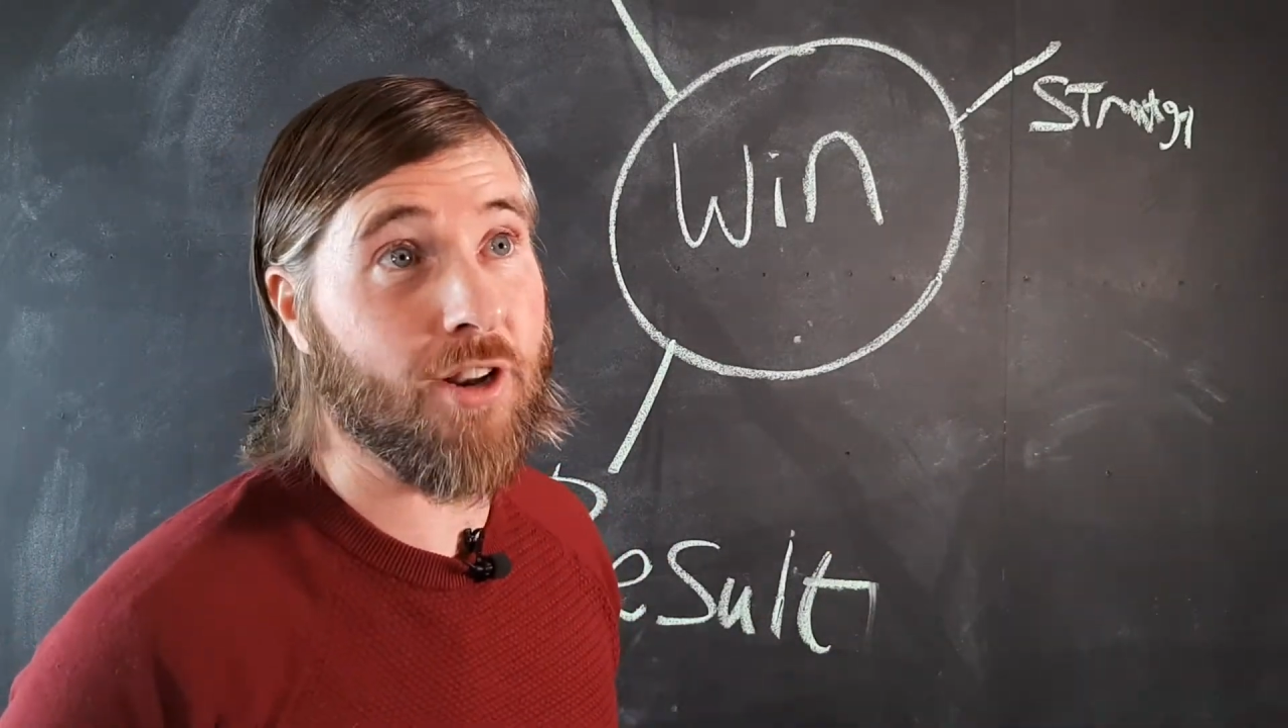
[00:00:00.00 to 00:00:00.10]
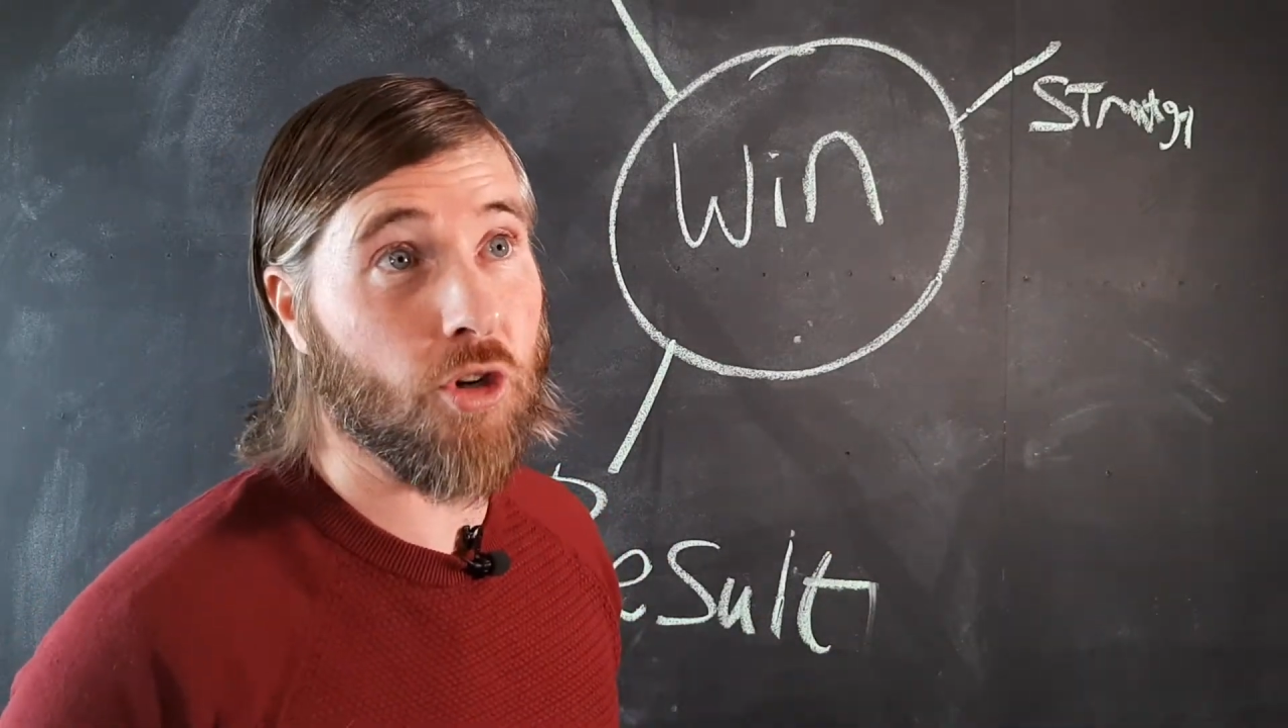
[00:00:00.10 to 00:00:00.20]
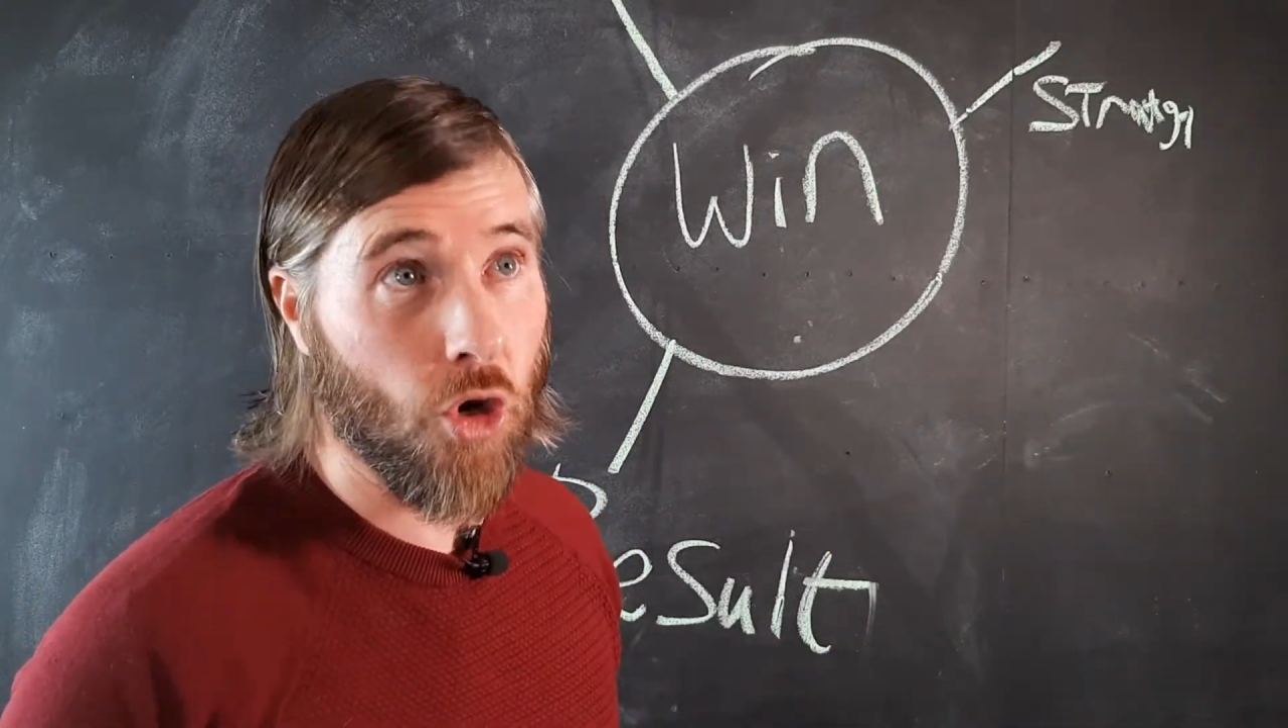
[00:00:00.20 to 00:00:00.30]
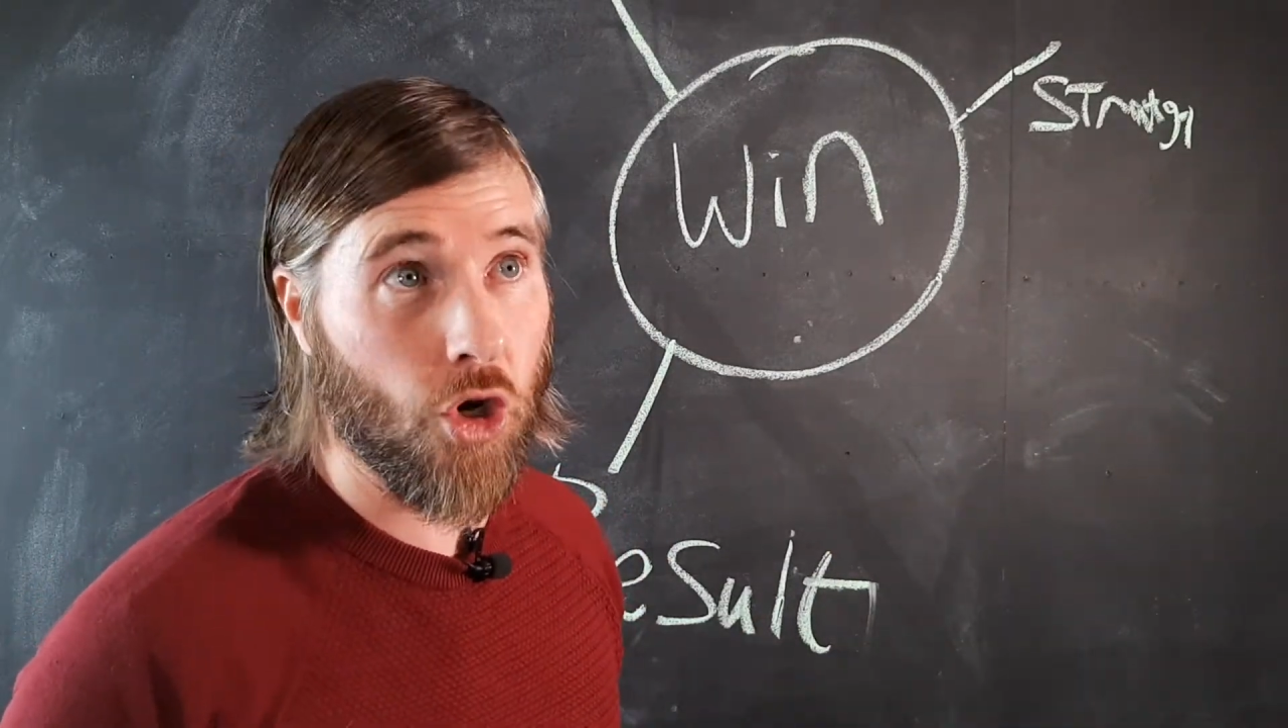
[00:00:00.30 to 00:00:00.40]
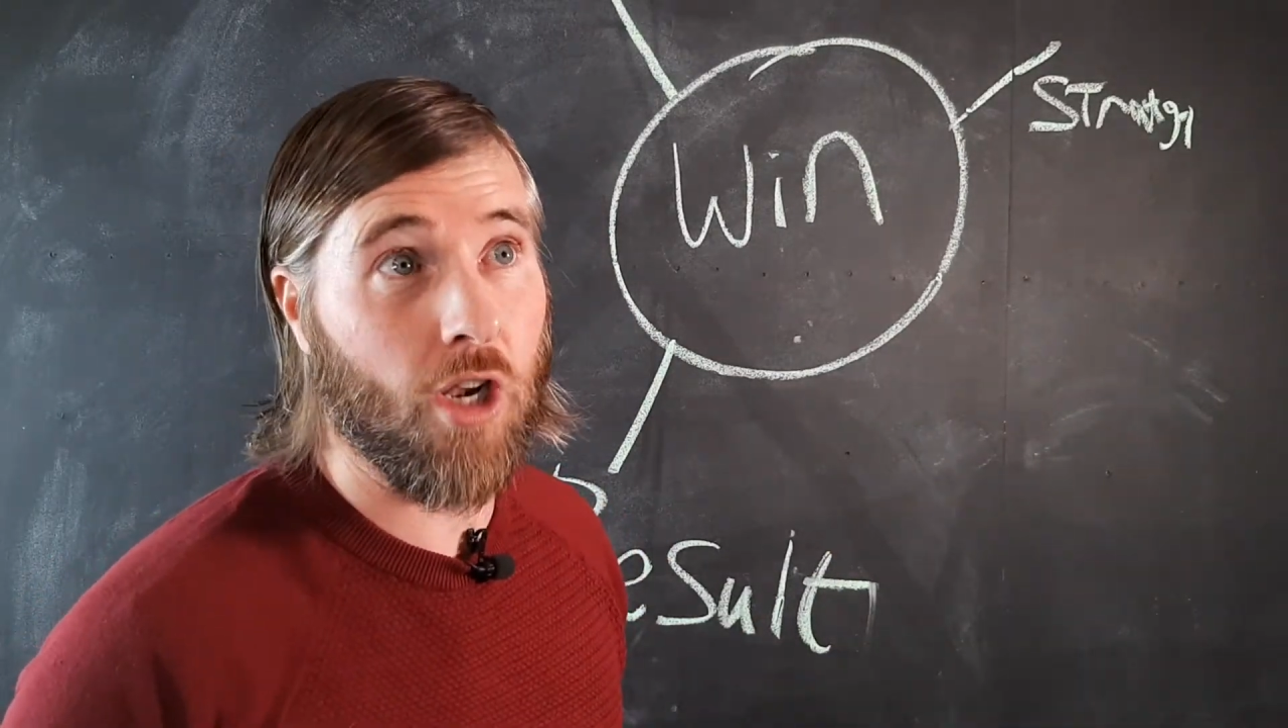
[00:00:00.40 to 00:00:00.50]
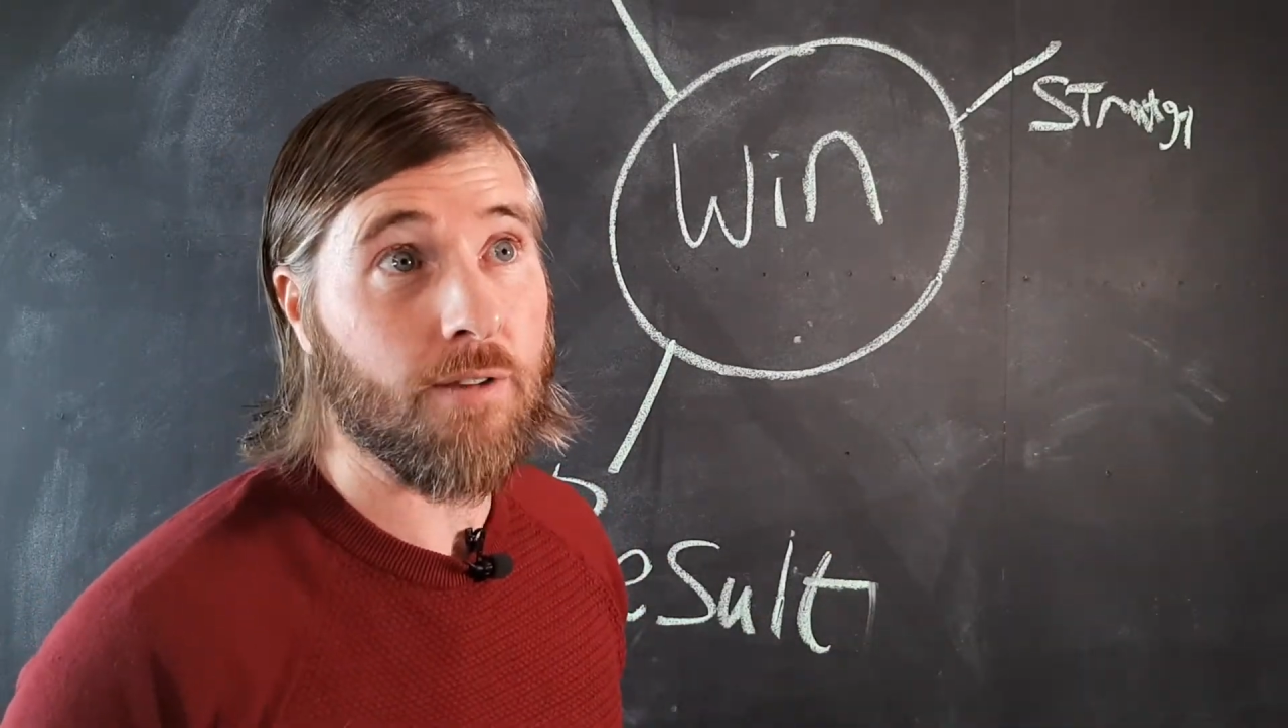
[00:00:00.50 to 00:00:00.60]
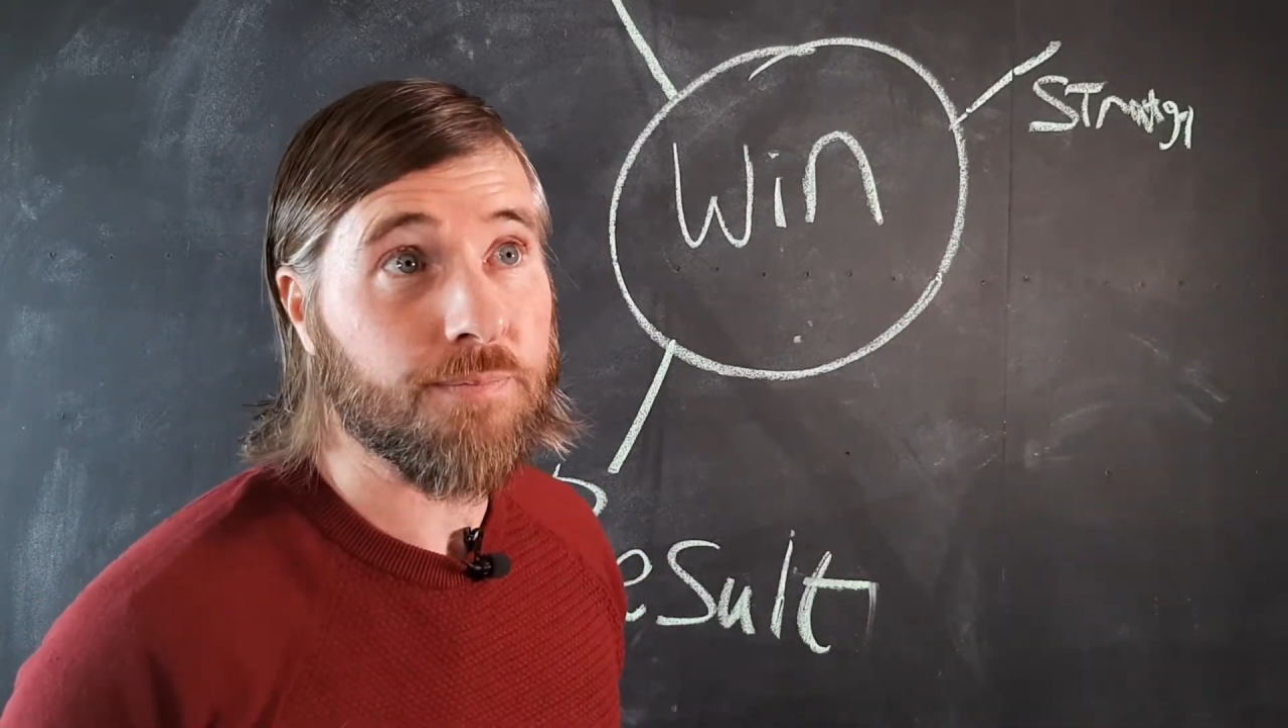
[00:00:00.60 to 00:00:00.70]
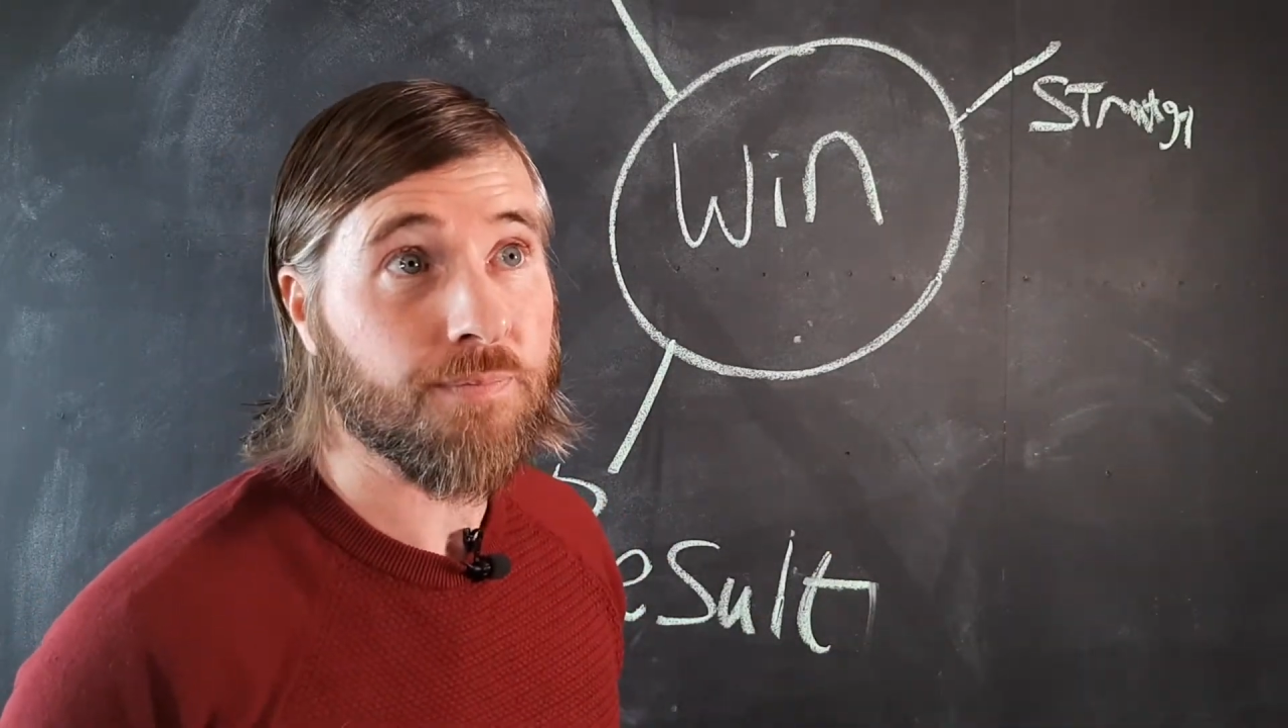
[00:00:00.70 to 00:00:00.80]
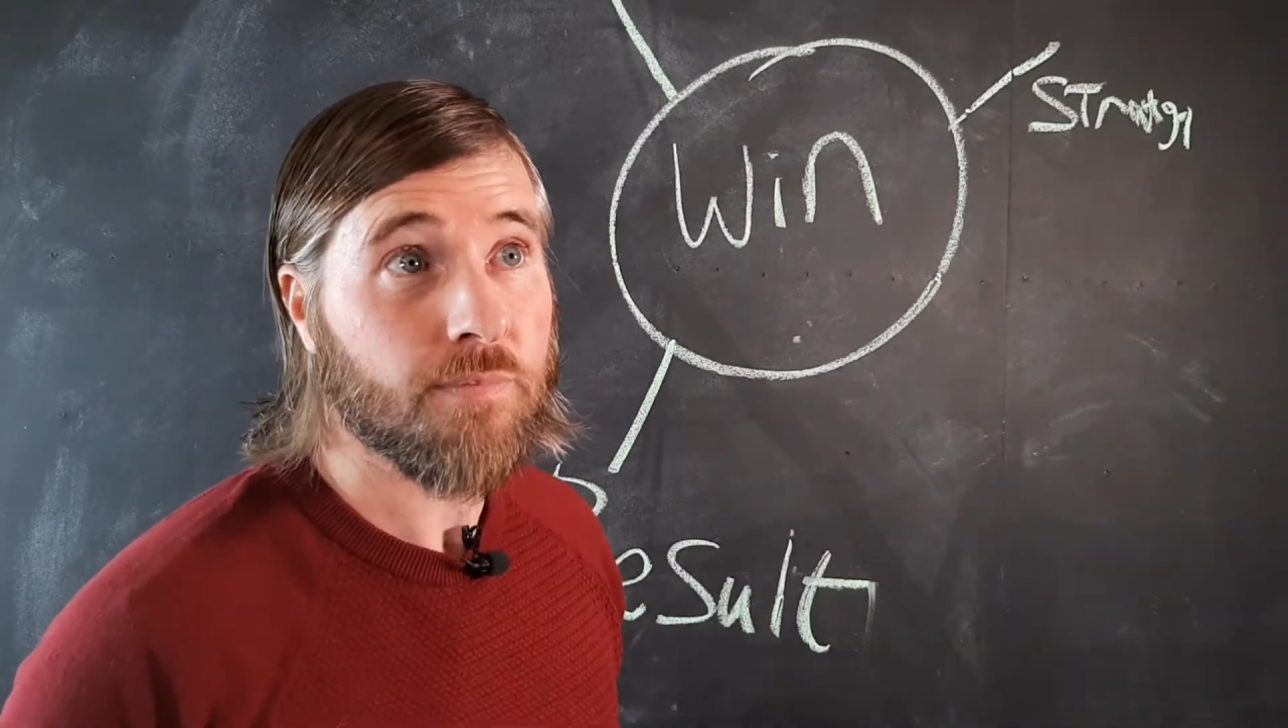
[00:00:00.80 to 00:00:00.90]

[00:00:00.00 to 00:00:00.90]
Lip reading: in Google.